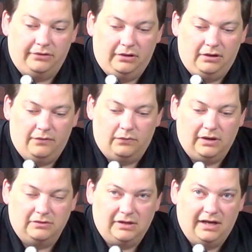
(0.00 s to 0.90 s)
If we're
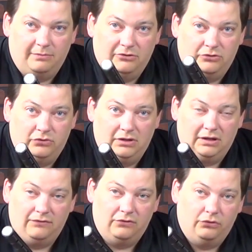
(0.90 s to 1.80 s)
outside, especially shooting,
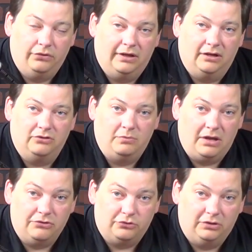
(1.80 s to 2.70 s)
if you're doing like a man
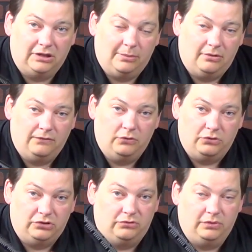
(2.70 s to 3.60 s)
on the street type interview,
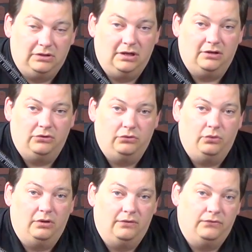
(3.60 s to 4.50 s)
which we tend to do
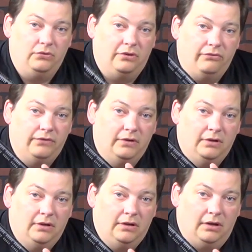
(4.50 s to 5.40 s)
quite a few of,
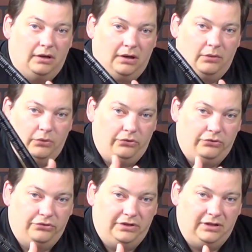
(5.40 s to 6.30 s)
we'll
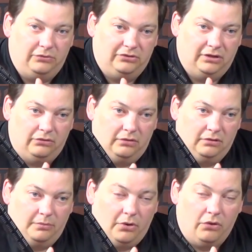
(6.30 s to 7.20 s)
use these. We stick it on
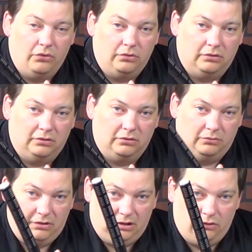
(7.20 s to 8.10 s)
a pole, or
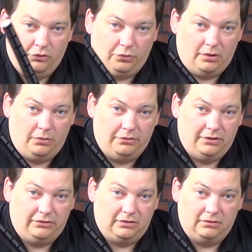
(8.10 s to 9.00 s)
we take 2 or 3 of them with
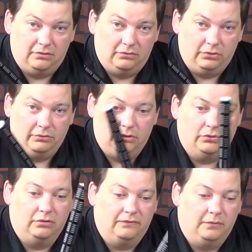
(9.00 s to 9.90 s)
us, and we
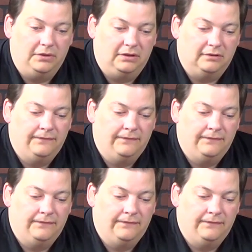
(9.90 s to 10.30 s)
record from these.